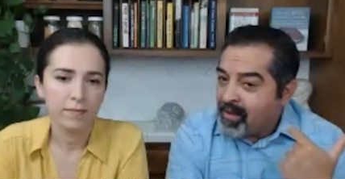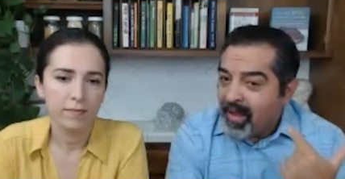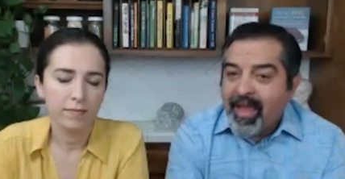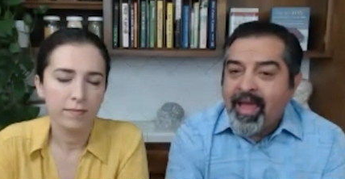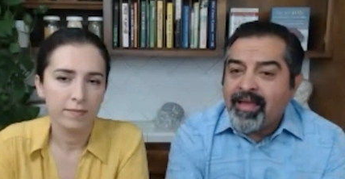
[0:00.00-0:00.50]

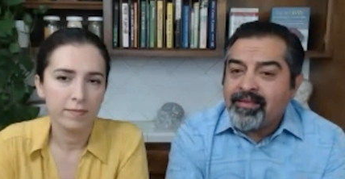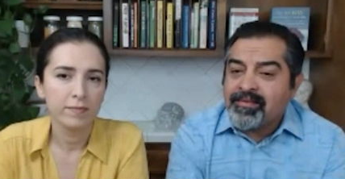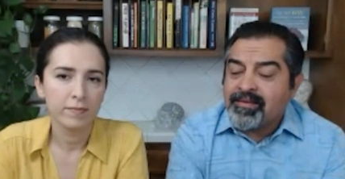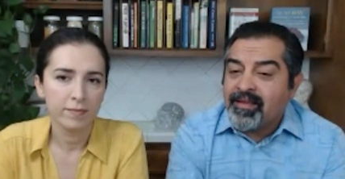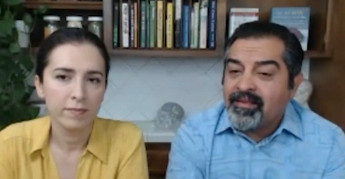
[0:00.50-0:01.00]
Speaker 1: and
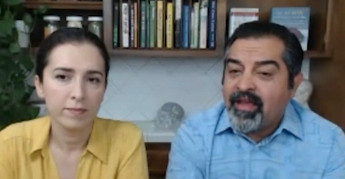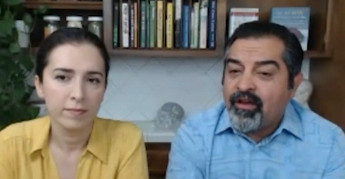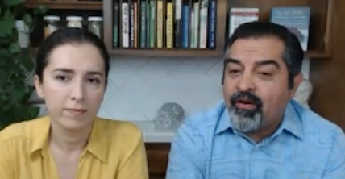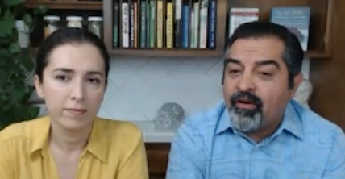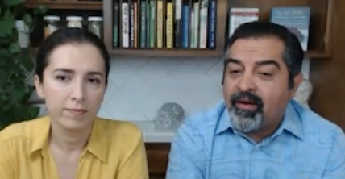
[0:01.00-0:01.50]
they
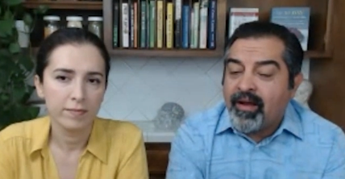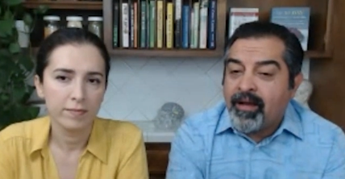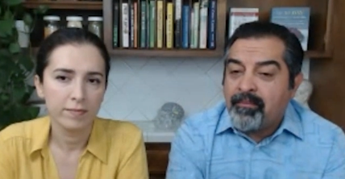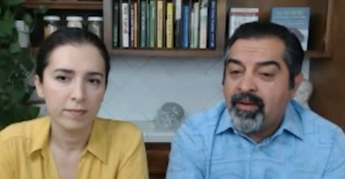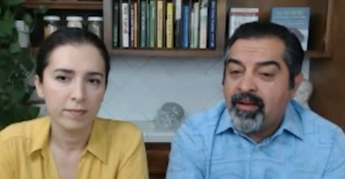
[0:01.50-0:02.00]
are
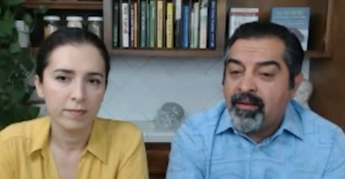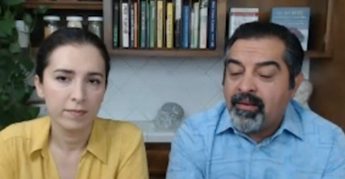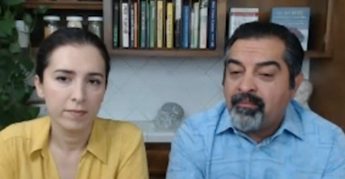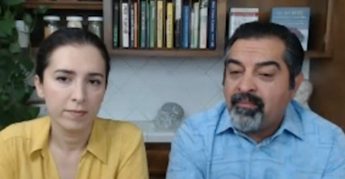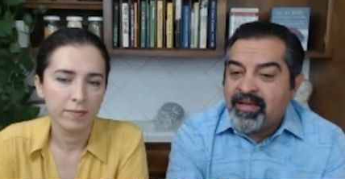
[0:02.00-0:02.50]
um, uh,
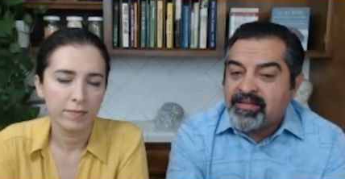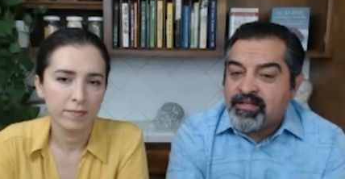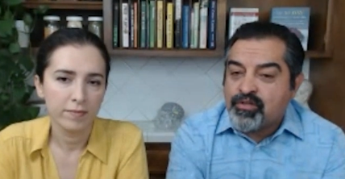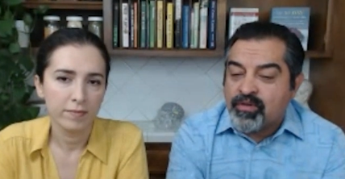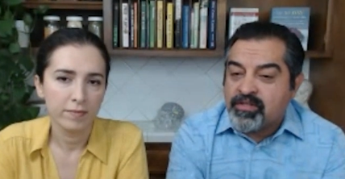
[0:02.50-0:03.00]
amazing
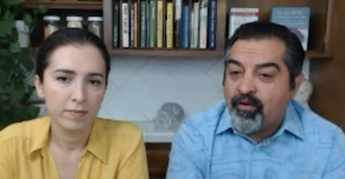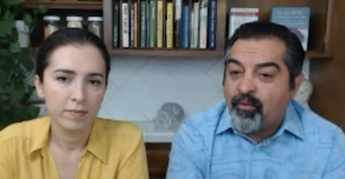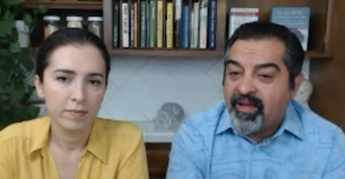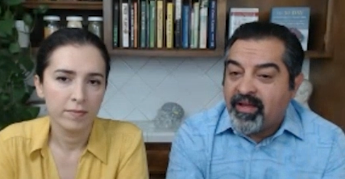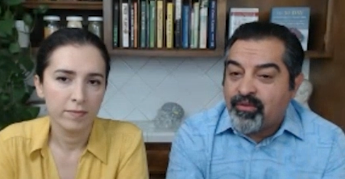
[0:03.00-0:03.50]
source of
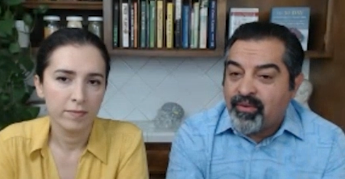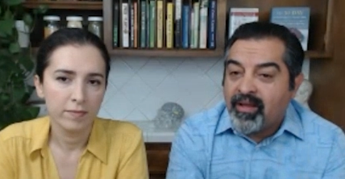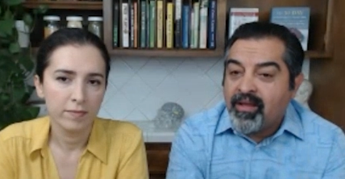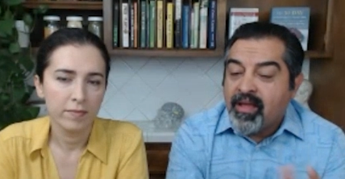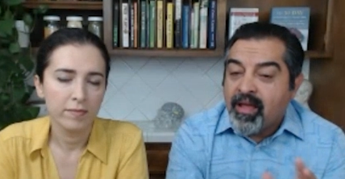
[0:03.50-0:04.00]
omega-3
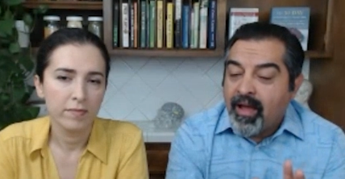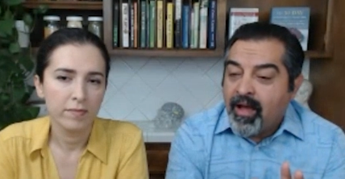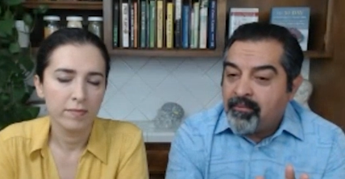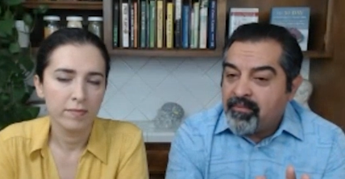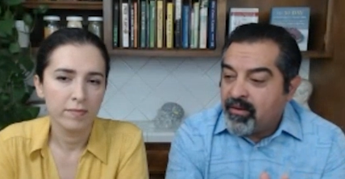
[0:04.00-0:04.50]

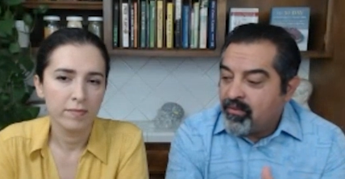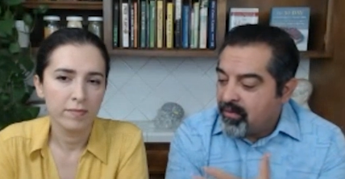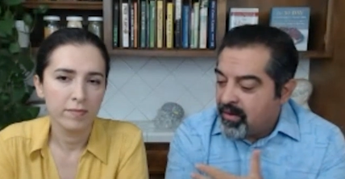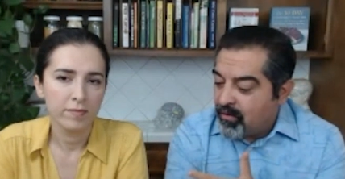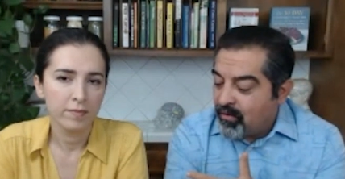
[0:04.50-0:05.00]
um, uh,
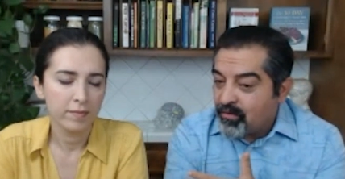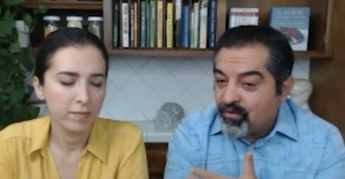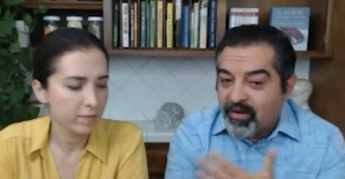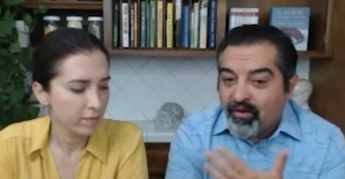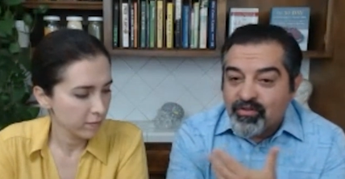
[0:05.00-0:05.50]
uh, or you
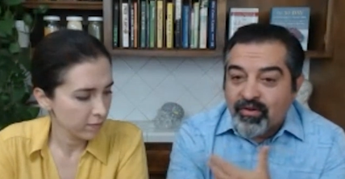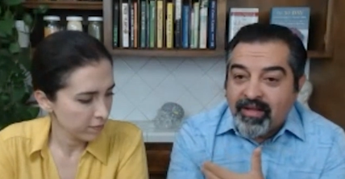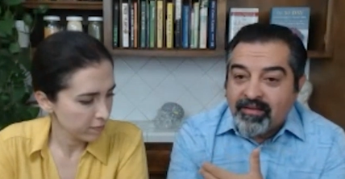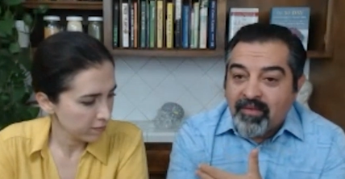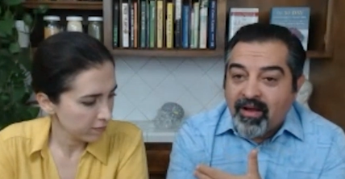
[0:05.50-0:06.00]
can also get
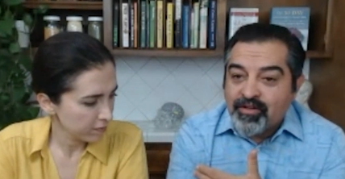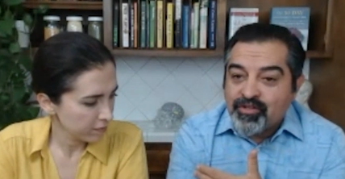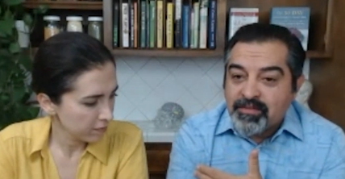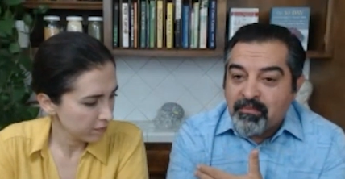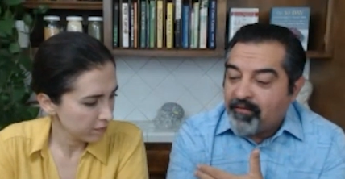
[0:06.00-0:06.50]

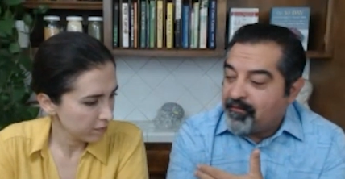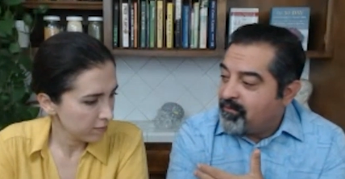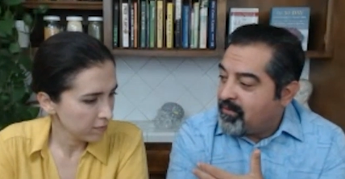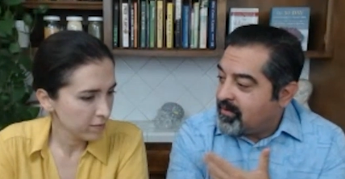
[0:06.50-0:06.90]
Ayesha's muff uh,